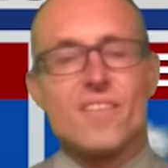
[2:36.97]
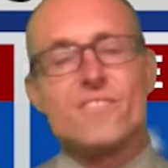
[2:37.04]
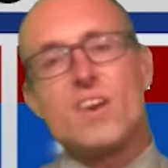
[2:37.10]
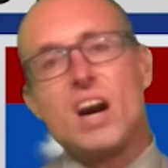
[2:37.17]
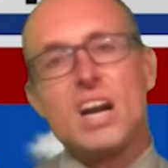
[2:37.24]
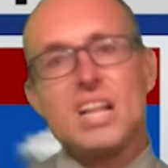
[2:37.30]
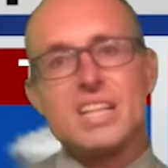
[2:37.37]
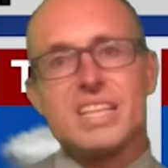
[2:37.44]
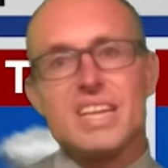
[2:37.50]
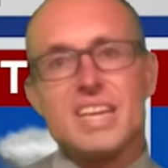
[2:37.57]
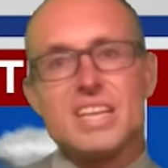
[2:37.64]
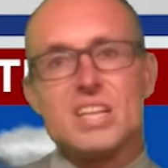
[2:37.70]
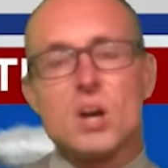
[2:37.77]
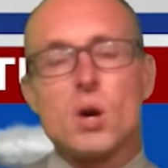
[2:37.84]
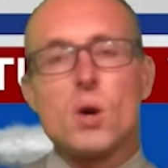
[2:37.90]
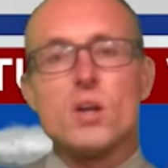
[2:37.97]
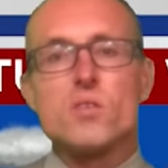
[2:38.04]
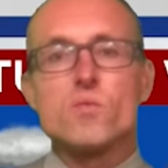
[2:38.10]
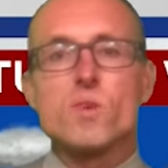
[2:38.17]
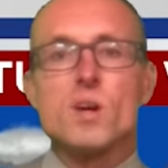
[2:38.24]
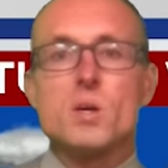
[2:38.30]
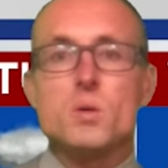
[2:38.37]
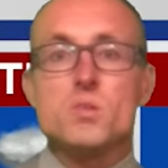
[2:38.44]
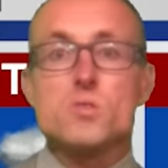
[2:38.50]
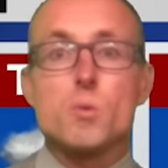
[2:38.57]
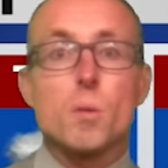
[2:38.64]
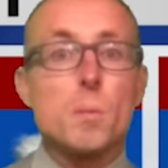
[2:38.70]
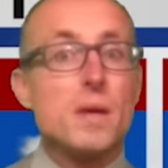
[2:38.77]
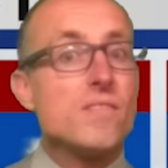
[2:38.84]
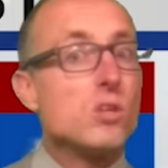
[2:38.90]
falling on roads where
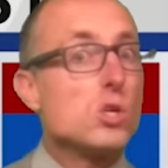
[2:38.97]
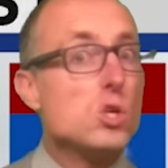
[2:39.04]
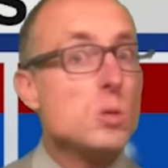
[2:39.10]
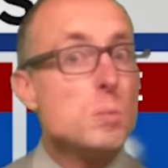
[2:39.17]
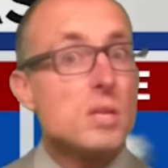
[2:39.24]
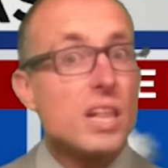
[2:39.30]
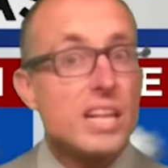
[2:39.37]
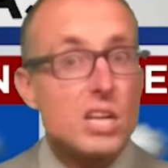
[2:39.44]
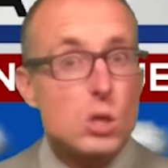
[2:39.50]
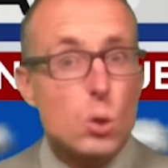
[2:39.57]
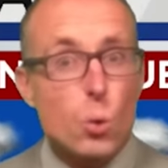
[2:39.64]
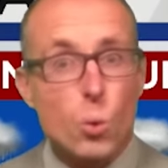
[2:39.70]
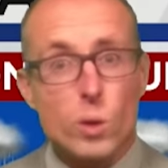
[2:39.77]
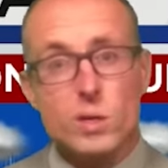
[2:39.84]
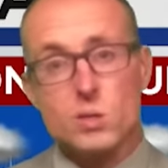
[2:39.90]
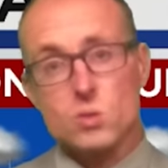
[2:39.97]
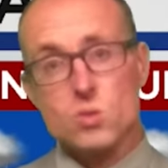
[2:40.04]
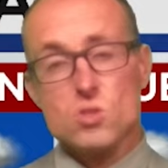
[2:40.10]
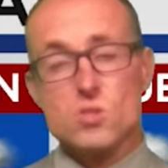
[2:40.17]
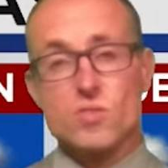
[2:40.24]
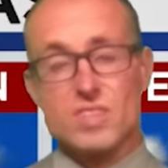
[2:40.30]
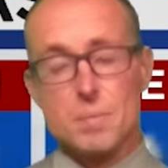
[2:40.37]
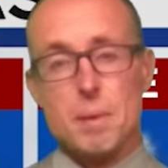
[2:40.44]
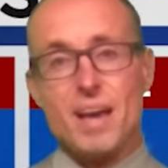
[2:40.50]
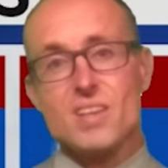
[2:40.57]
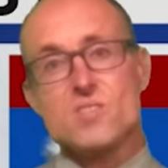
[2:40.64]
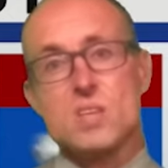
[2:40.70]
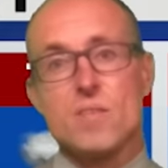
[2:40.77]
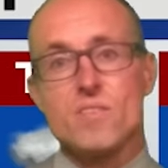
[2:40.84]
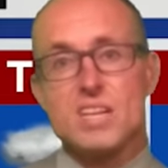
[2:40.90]
we've accumulated oils for the
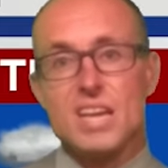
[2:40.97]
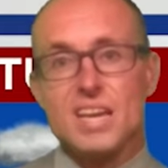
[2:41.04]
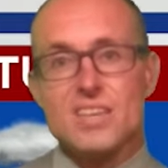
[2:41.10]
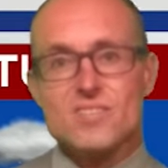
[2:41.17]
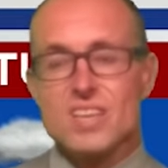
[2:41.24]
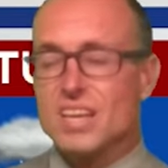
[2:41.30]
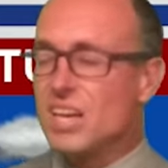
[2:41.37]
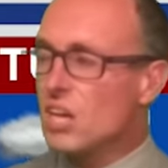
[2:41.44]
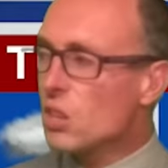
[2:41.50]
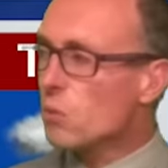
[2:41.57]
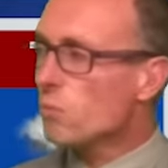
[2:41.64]
past 7 days, the